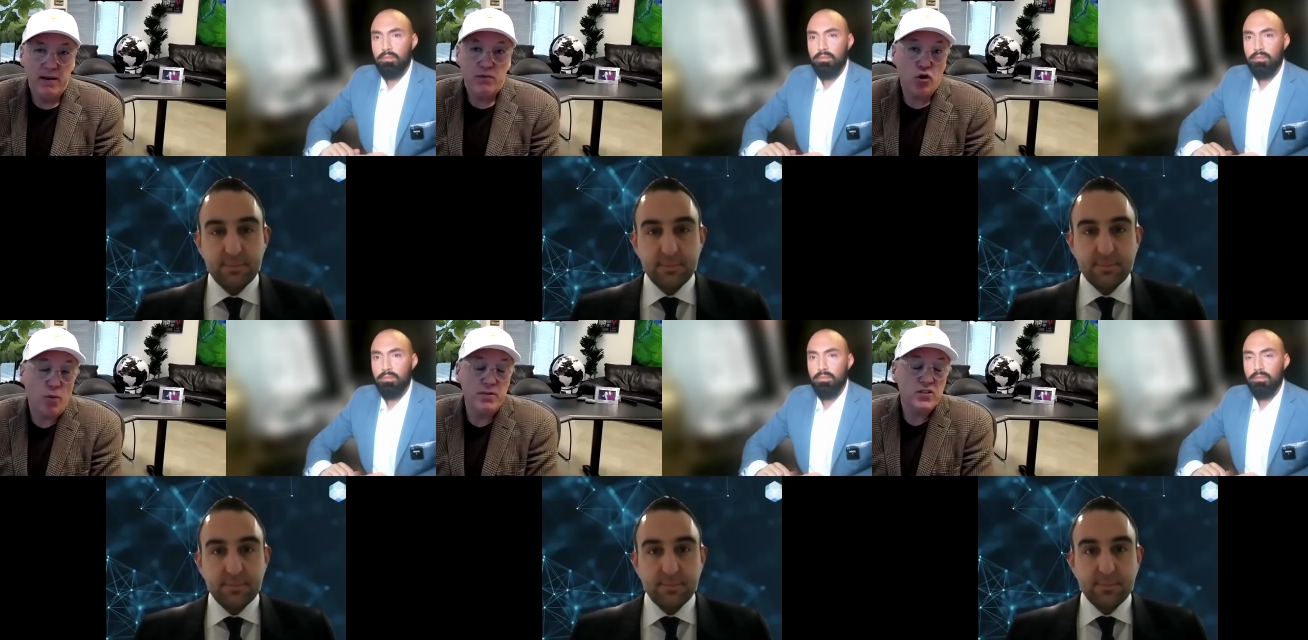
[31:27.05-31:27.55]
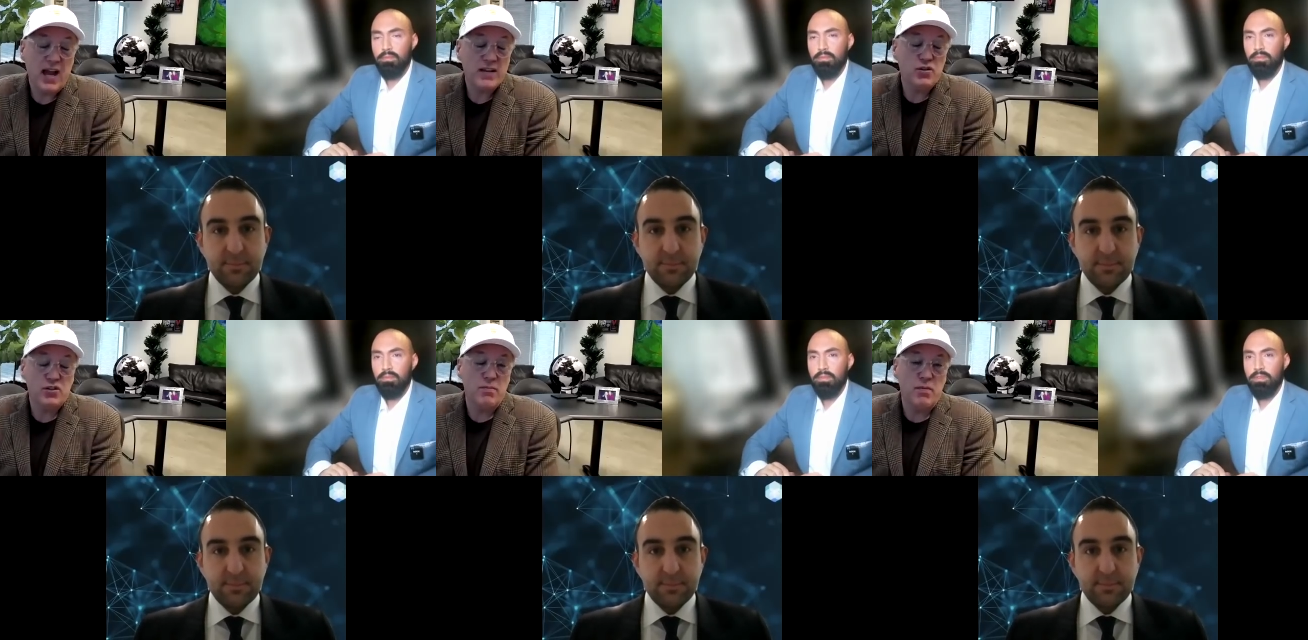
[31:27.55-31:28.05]
Speaker 1: Goldman Sachs
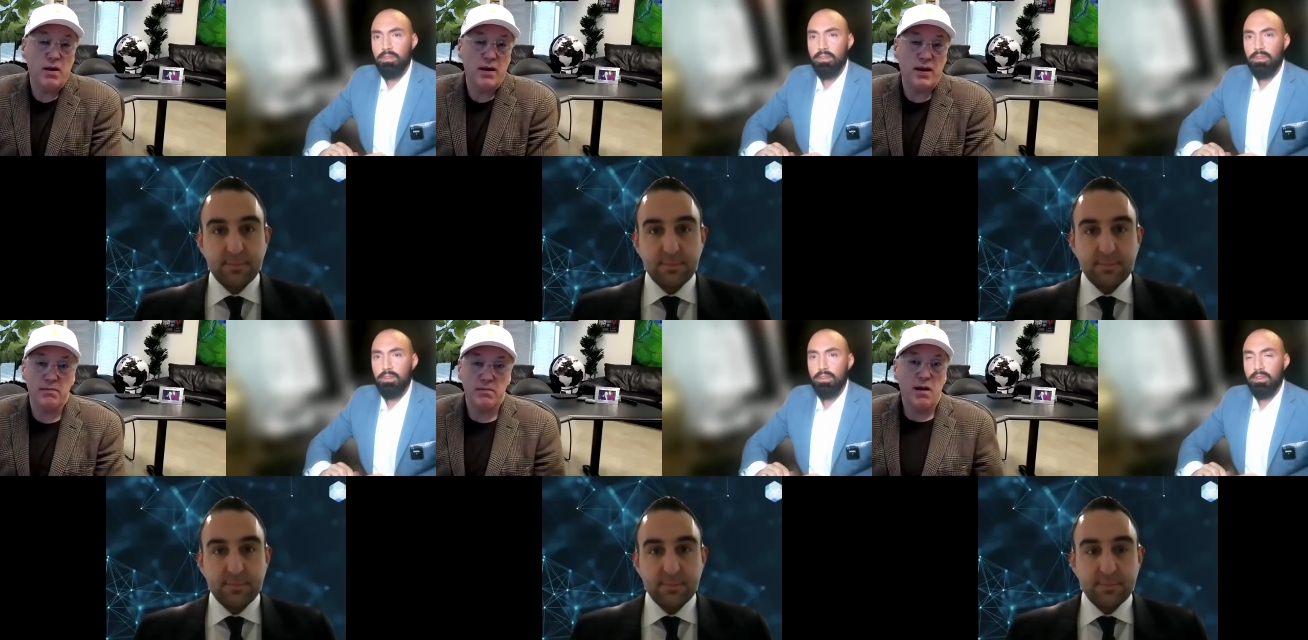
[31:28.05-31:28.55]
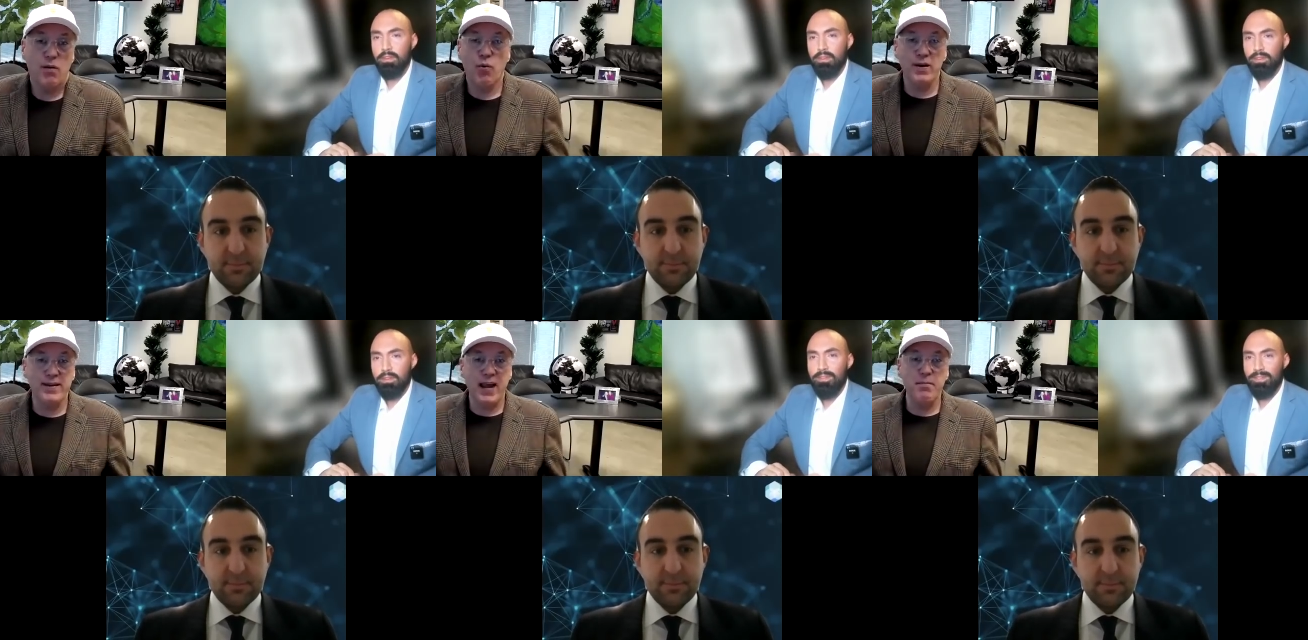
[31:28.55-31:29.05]
is $1 million. We're
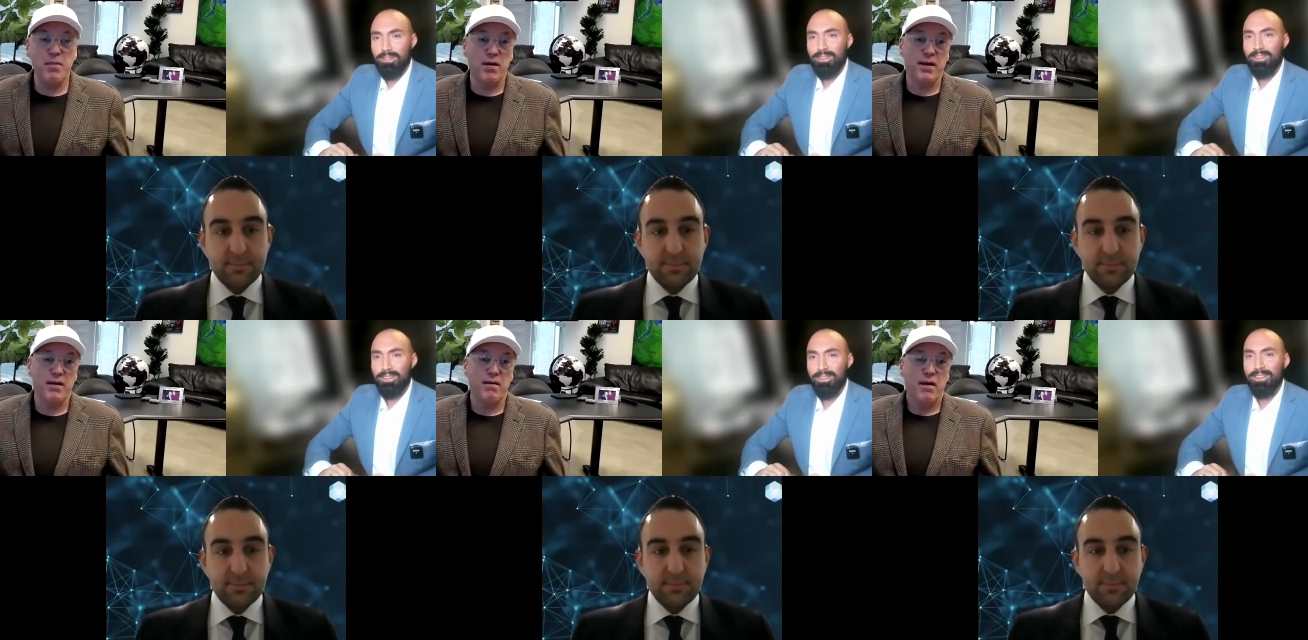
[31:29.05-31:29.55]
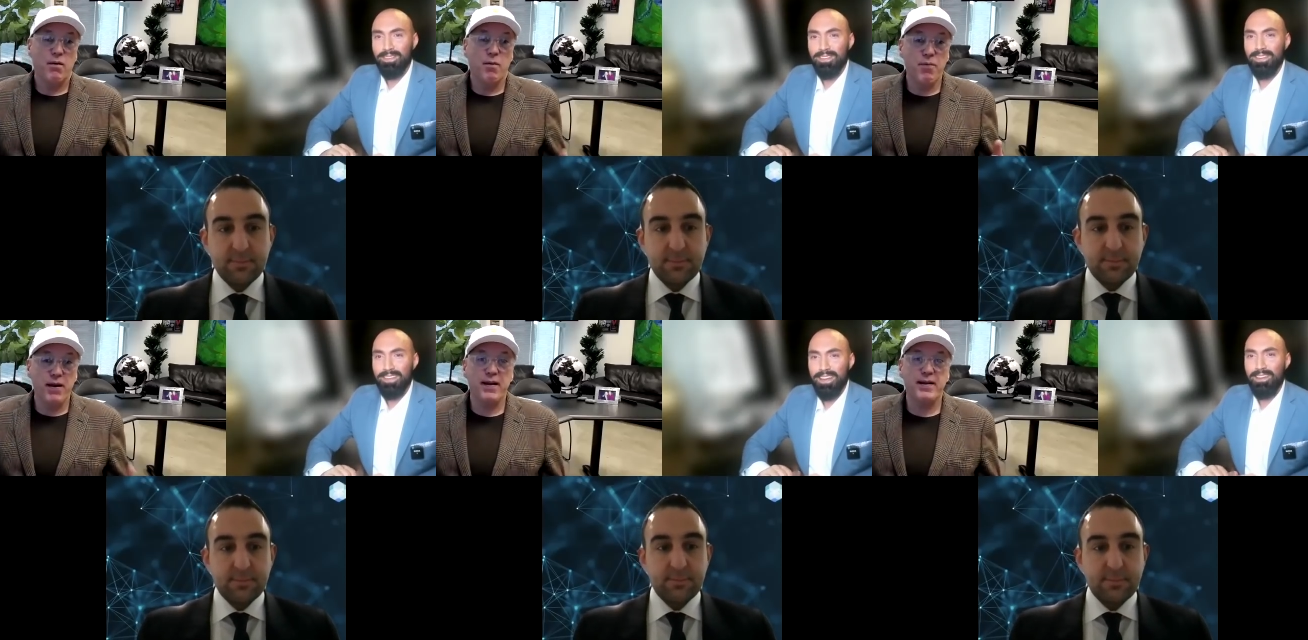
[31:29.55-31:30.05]
$10 million. We're a
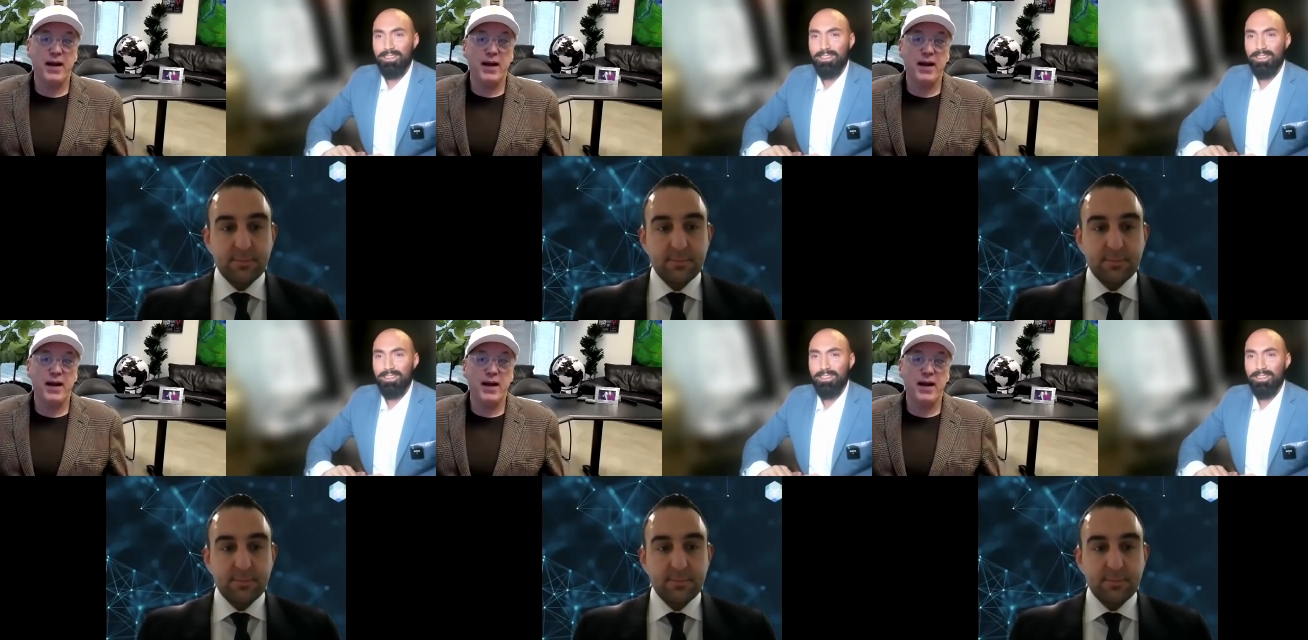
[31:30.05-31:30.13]
pretty good